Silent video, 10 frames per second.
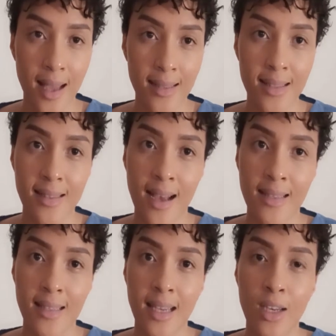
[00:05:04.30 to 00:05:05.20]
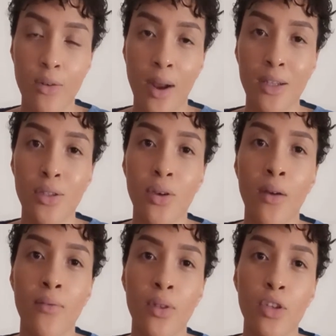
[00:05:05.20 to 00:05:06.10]
exercises any rights
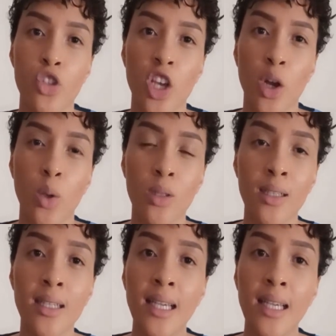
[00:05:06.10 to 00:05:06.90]
of the shareholder